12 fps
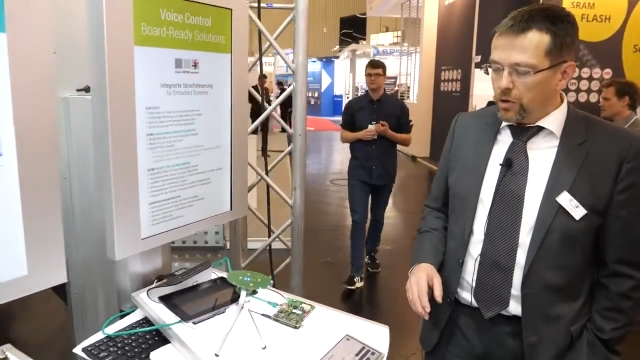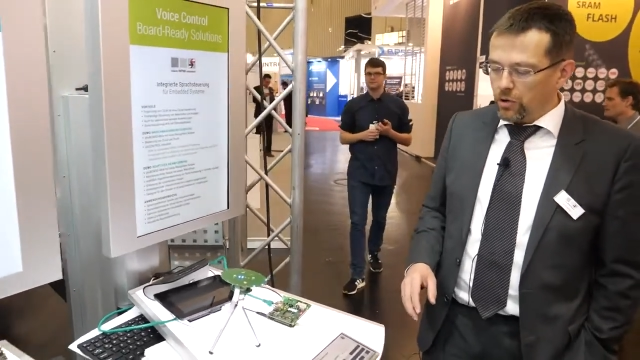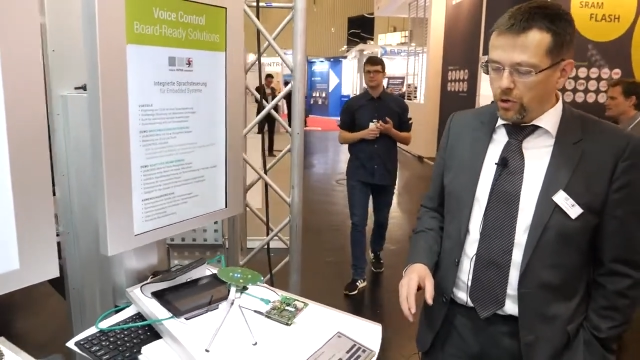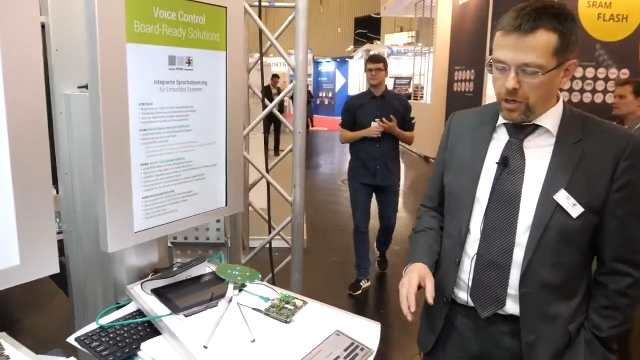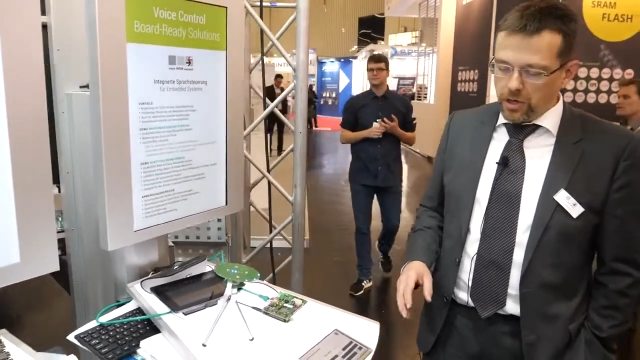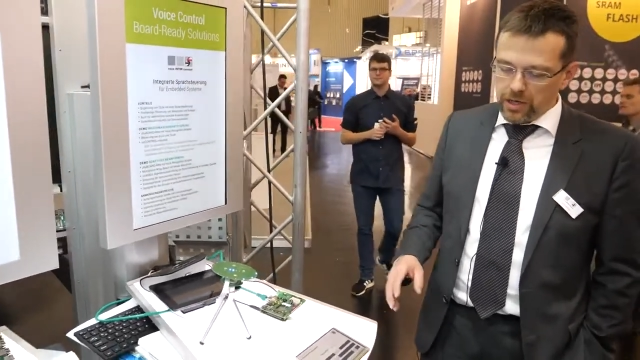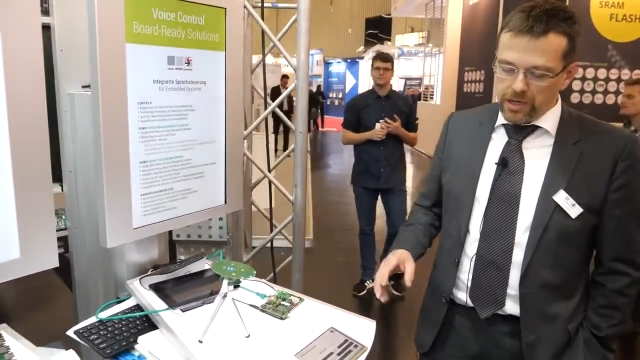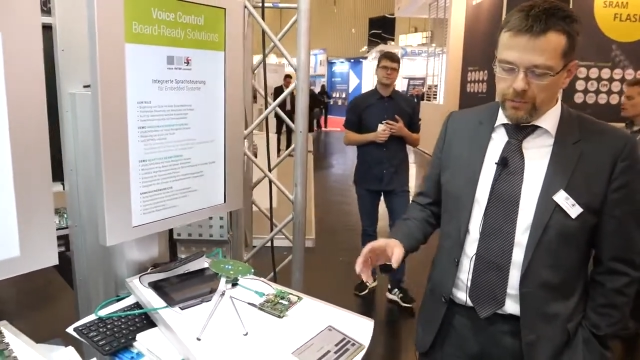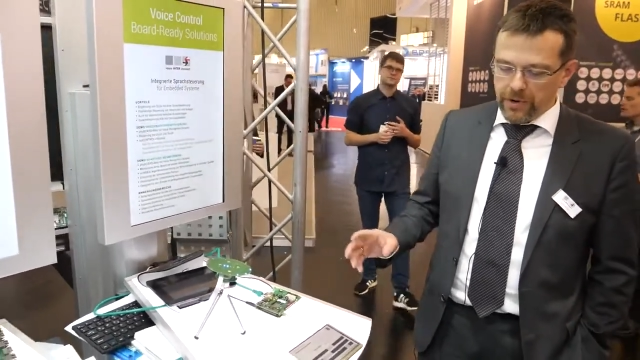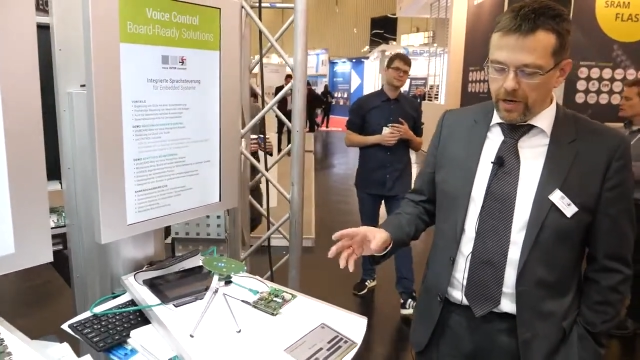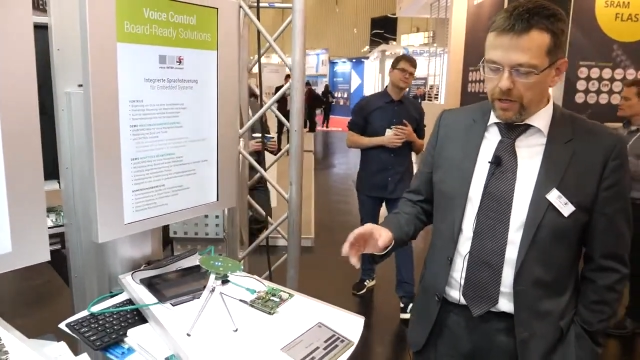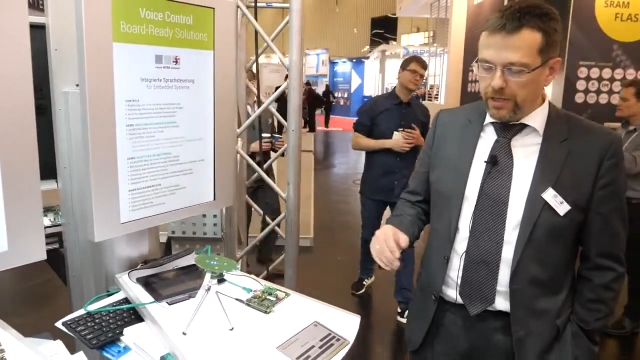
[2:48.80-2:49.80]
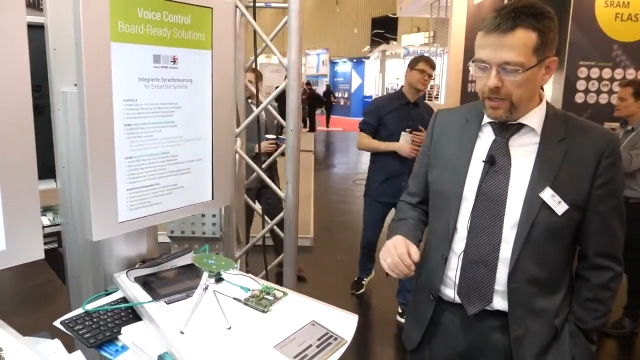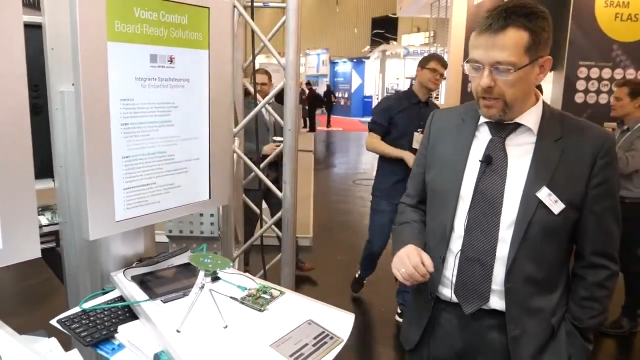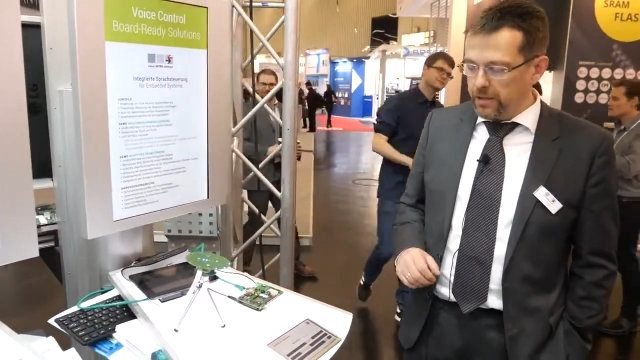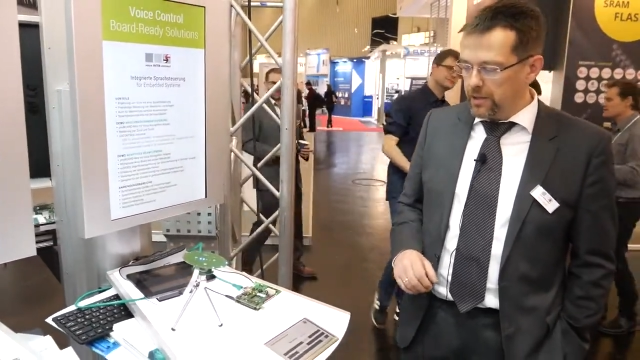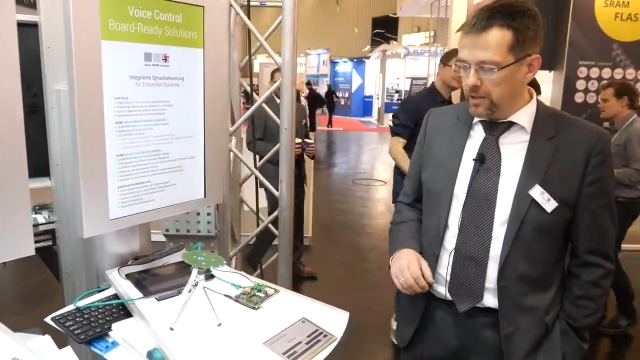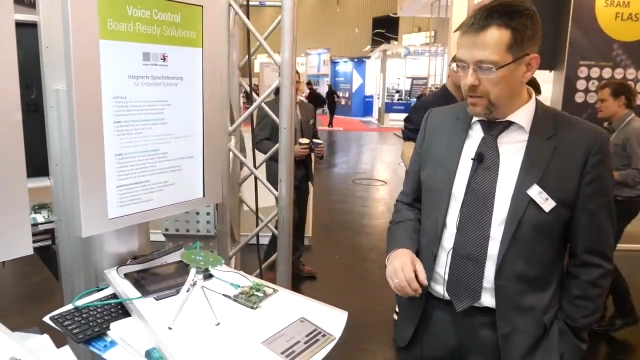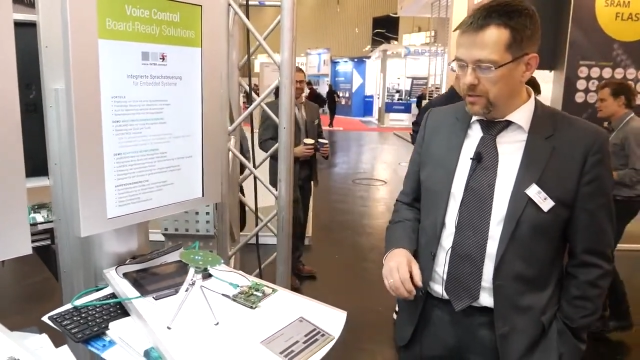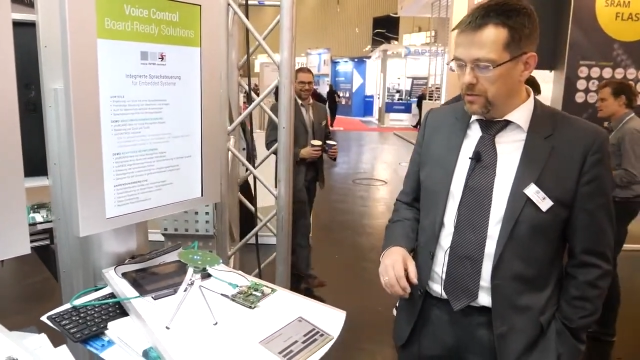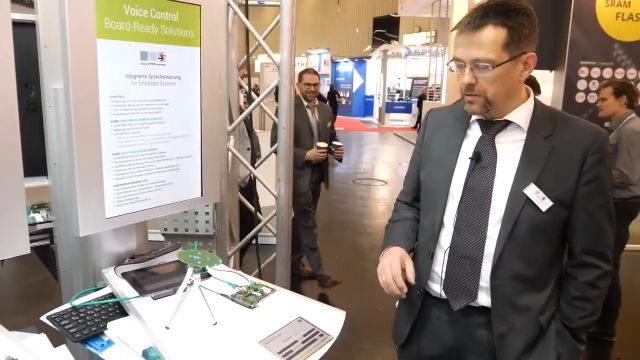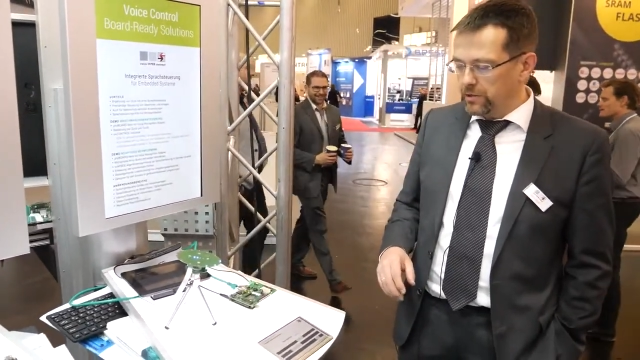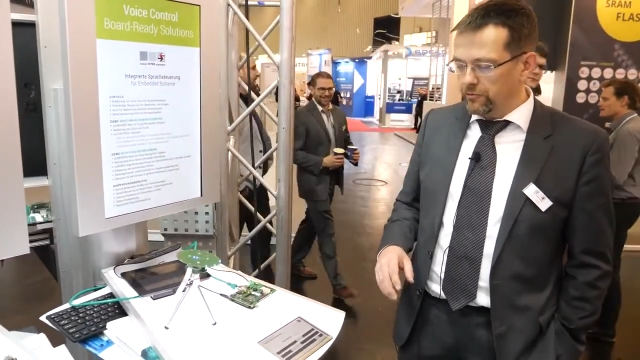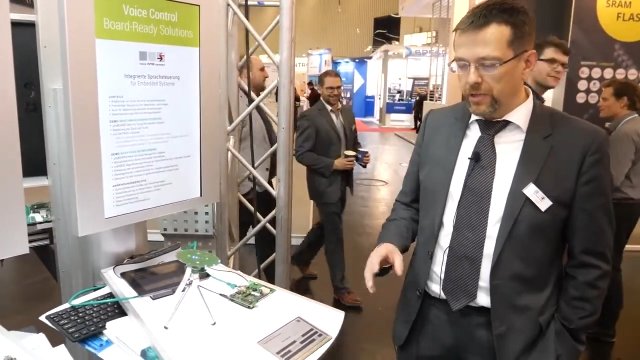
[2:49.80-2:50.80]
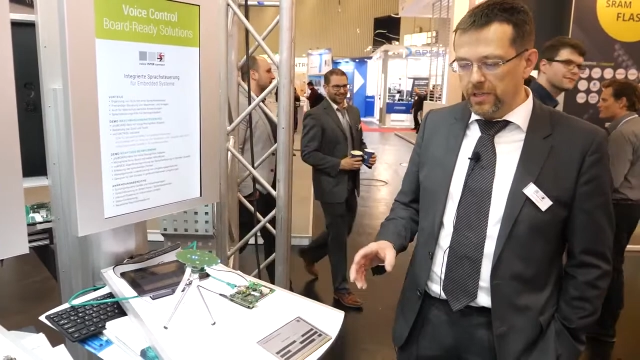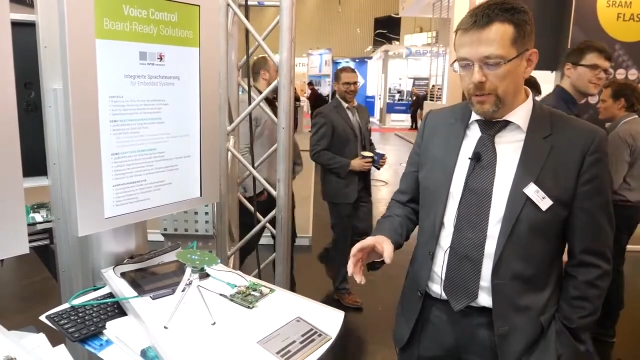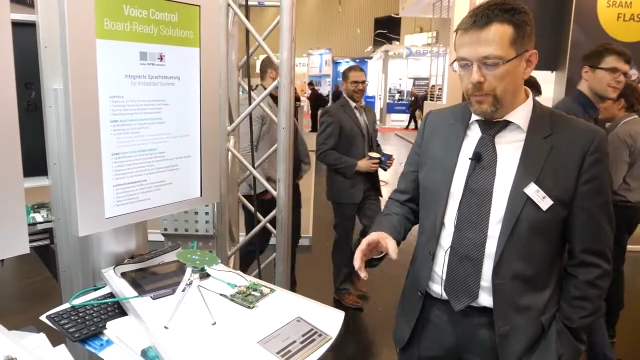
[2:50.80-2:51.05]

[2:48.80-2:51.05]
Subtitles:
or American, different